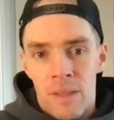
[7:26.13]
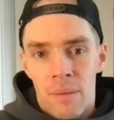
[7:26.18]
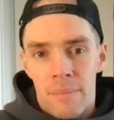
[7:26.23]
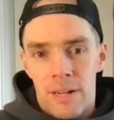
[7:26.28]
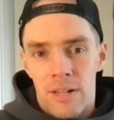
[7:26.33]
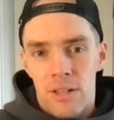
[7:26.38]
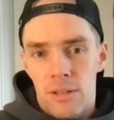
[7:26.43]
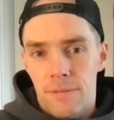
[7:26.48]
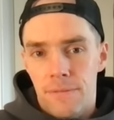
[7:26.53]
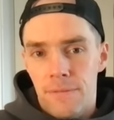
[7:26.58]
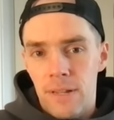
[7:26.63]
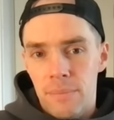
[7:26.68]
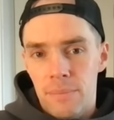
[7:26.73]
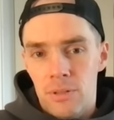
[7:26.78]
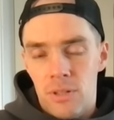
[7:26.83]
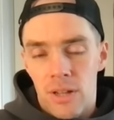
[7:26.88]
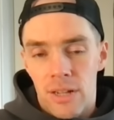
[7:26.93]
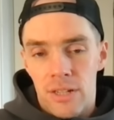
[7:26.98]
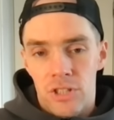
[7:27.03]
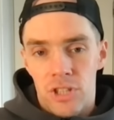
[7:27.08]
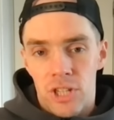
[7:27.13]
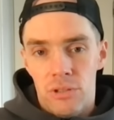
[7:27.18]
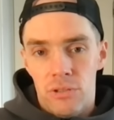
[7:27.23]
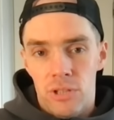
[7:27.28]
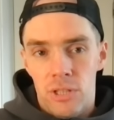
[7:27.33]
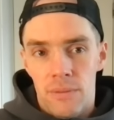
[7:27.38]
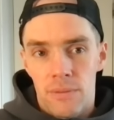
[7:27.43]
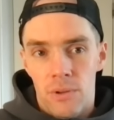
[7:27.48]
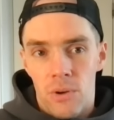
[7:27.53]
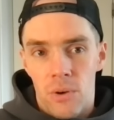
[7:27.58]
But on the flip side,
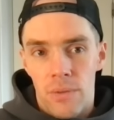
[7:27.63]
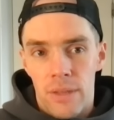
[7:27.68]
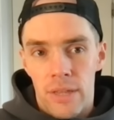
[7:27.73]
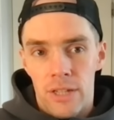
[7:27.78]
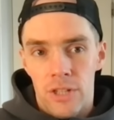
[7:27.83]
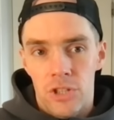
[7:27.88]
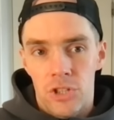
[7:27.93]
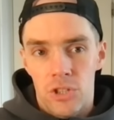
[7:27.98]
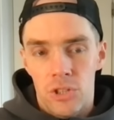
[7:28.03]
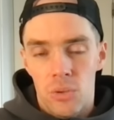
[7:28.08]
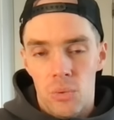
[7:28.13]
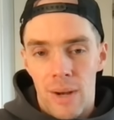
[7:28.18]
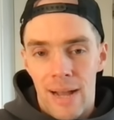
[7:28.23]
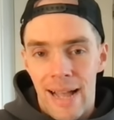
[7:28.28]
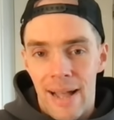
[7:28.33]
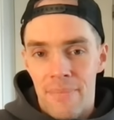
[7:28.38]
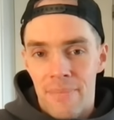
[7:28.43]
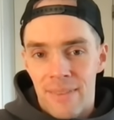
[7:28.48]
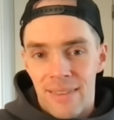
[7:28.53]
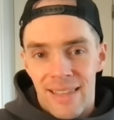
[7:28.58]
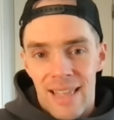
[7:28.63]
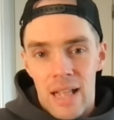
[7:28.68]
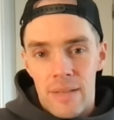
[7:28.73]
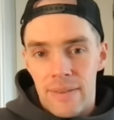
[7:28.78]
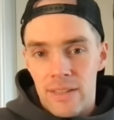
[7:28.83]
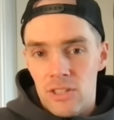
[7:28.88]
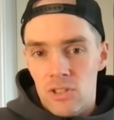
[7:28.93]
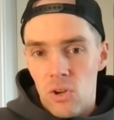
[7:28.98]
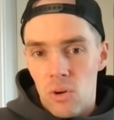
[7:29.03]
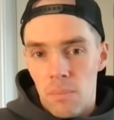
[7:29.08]
Chelsea have got the issue where if
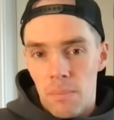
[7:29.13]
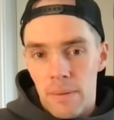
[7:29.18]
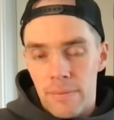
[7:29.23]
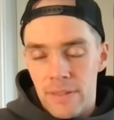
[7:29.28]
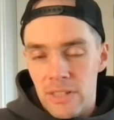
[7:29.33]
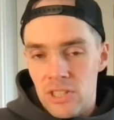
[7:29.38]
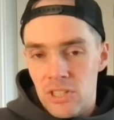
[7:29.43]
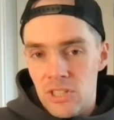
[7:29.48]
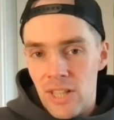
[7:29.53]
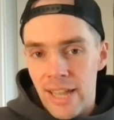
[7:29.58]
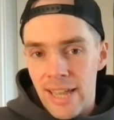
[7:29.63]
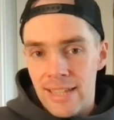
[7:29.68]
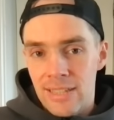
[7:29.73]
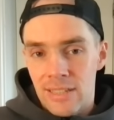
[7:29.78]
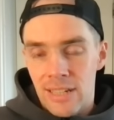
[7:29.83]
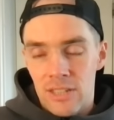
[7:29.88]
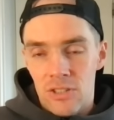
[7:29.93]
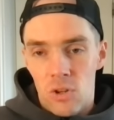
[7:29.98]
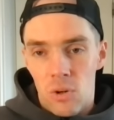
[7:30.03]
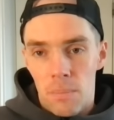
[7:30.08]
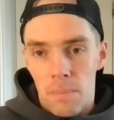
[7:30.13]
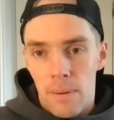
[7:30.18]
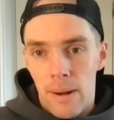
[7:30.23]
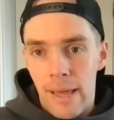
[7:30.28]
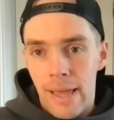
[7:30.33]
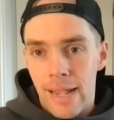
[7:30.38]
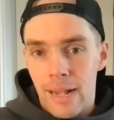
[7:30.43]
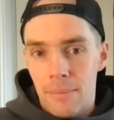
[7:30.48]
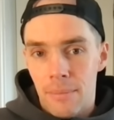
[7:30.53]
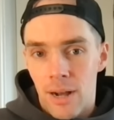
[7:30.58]
he stays and he's not
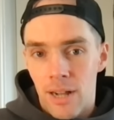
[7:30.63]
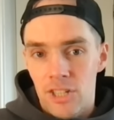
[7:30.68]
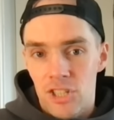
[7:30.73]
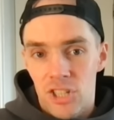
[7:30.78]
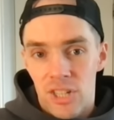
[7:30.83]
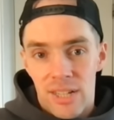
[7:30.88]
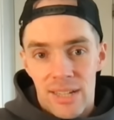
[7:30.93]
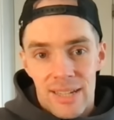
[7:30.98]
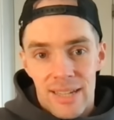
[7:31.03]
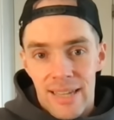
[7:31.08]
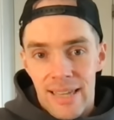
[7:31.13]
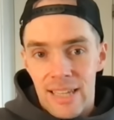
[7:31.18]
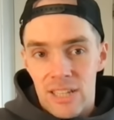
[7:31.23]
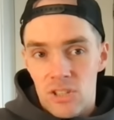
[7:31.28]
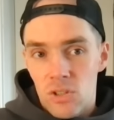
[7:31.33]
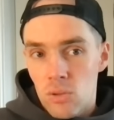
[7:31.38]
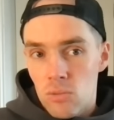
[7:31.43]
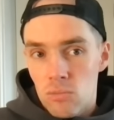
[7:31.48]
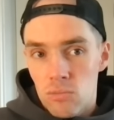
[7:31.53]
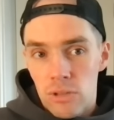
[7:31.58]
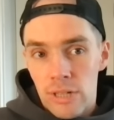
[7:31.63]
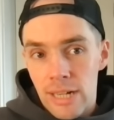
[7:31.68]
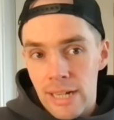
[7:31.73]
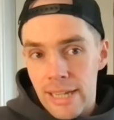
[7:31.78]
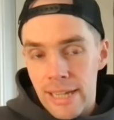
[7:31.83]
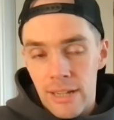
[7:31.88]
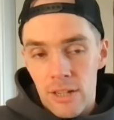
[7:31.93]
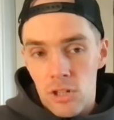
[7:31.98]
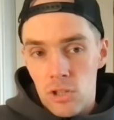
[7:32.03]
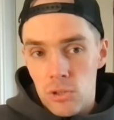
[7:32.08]
playing much, he's not
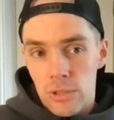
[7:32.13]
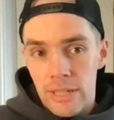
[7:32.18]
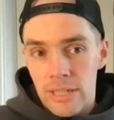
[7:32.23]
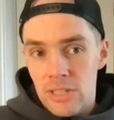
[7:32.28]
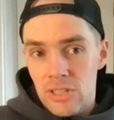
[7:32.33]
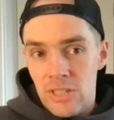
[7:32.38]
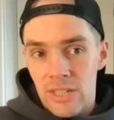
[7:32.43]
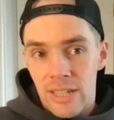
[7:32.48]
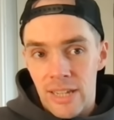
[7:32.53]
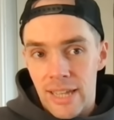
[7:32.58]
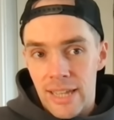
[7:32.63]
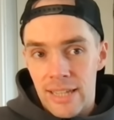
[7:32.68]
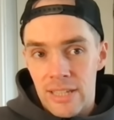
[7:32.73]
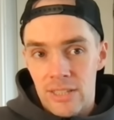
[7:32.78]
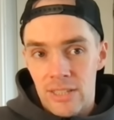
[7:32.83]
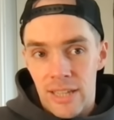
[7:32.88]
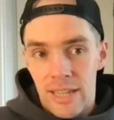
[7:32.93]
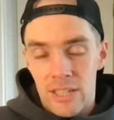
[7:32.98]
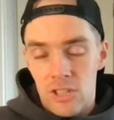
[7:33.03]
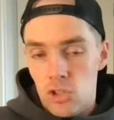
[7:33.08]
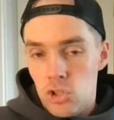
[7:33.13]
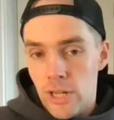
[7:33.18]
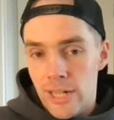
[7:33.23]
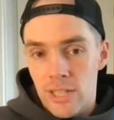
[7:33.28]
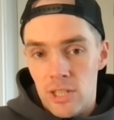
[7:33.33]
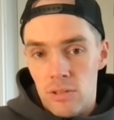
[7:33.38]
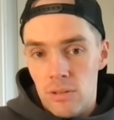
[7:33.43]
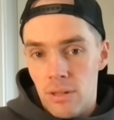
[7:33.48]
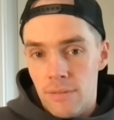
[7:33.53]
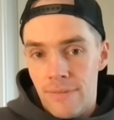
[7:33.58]
really increasing his
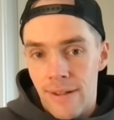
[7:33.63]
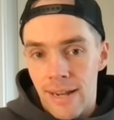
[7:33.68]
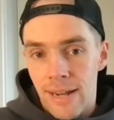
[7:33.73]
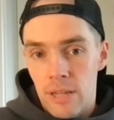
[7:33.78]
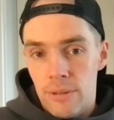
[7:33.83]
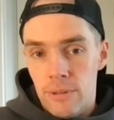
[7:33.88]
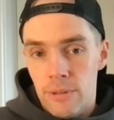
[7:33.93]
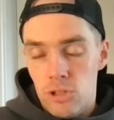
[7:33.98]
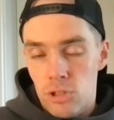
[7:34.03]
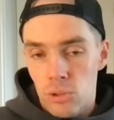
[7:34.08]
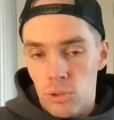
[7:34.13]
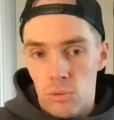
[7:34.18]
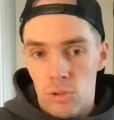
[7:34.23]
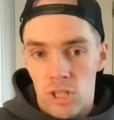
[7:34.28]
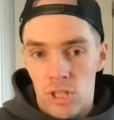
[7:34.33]
transfer value at all.